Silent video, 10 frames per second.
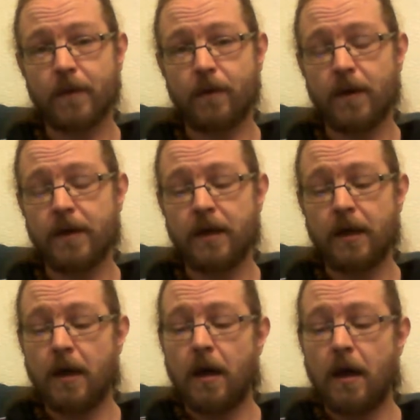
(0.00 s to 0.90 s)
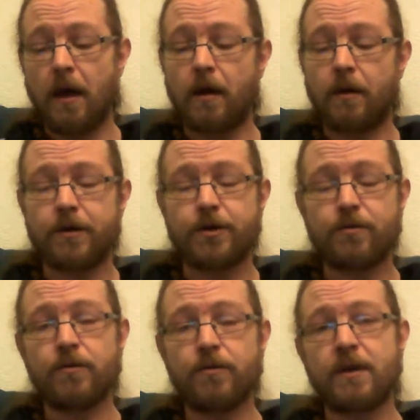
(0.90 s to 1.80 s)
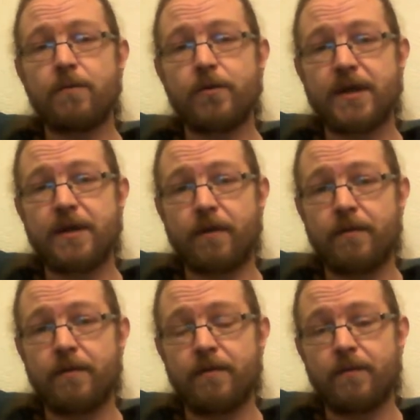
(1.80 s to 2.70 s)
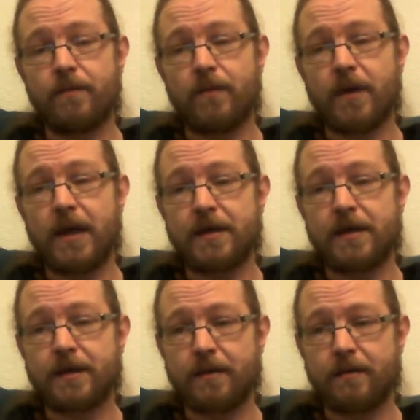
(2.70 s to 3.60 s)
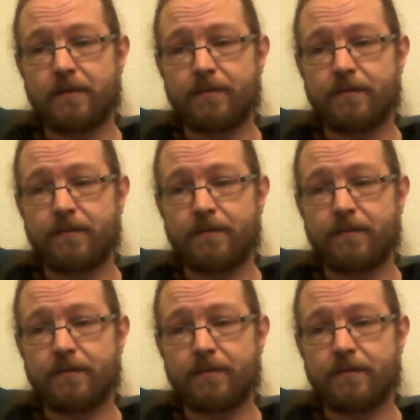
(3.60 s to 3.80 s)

All right, the shore 00 is